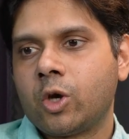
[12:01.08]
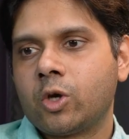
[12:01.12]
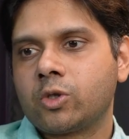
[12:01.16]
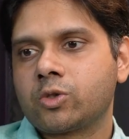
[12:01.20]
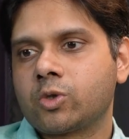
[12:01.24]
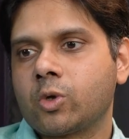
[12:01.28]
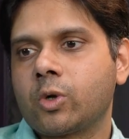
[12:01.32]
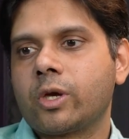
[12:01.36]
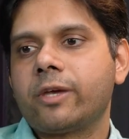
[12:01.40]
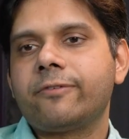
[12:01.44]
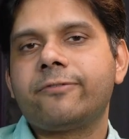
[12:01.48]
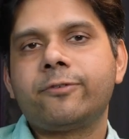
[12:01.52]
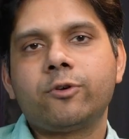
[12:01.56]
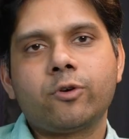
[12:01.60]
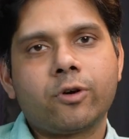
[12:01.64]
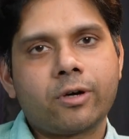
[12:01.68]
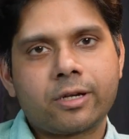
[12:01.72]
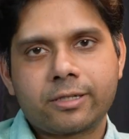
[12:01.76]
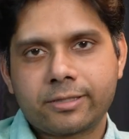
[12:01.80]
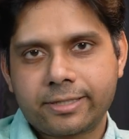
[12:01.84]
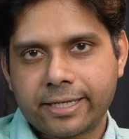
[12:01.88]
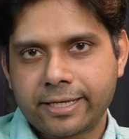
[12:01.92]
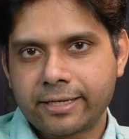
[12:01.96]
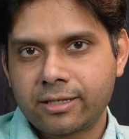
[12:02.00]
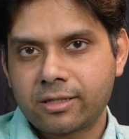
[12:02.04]
So if you are
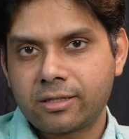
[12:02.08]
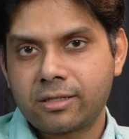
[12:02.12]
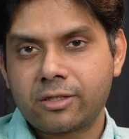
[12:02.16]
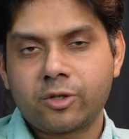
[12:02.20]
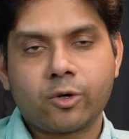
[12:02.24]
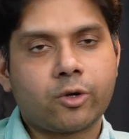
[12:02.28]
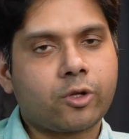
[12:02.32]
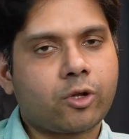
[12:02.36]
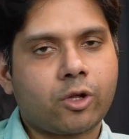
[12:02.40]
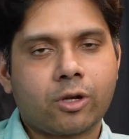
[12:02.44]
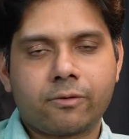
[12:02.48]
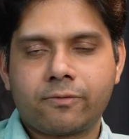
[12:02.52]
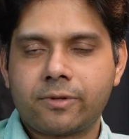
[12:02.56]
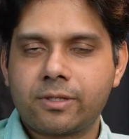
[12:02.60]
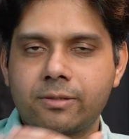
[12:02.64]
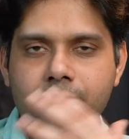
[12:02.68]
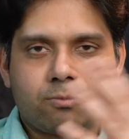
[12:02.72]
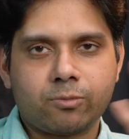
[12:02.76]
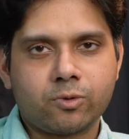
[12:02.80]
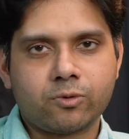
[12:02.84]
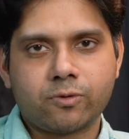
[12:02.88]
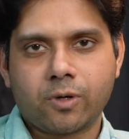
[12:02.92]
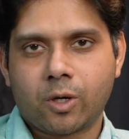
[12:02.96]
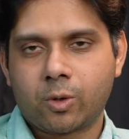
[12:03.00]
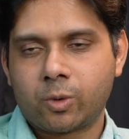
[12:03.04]
single, you can always
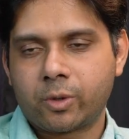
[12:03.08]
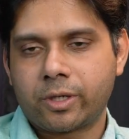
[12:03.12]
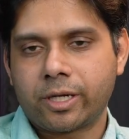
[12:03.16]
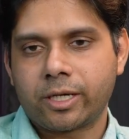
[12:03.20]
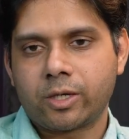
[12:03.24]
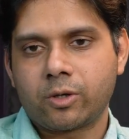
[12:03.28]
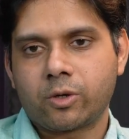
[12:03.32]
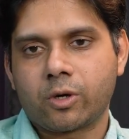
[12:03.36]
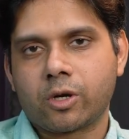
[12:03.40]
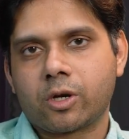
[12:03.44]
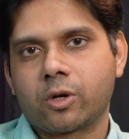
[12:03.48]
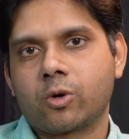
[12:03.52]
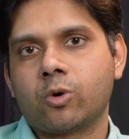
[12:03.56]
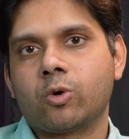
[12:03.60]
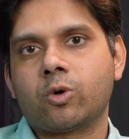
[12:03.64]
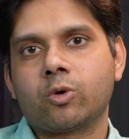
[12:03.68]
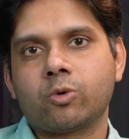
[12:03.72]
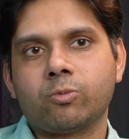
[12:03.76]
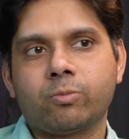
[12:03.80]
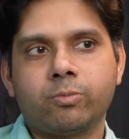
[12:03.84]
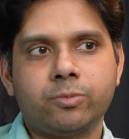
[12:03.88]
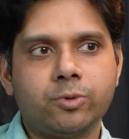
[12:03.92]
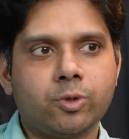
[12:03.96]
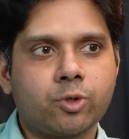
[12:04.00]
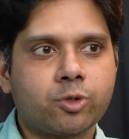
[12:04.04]
move out and you can go
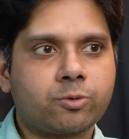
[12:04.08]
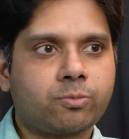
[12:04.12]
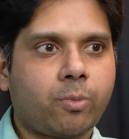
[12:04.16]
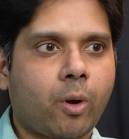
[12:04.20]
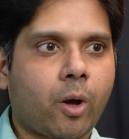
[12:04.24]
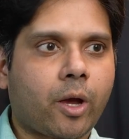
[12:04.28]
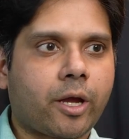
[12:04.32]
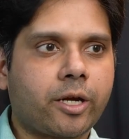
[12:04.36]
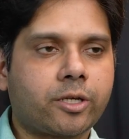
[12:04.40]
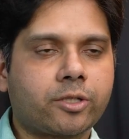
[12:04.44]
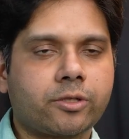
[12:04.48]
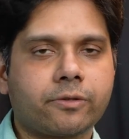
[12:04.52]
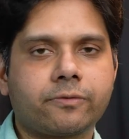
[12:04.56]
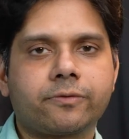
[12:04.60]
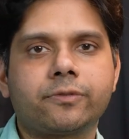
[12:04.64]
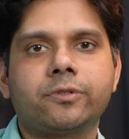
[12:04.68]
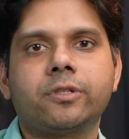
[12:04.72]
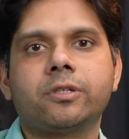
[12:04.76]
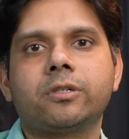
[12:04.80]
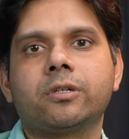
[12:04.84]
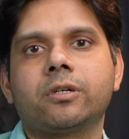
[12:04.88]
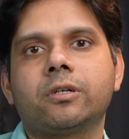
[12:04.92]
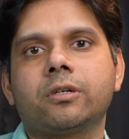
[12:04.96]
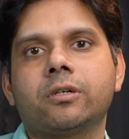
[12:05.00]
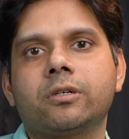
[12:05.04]
to those pockets of
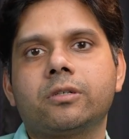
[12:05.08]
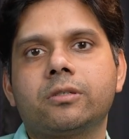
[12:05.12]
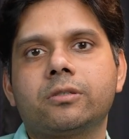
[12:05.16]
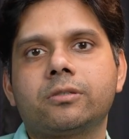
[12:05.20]
the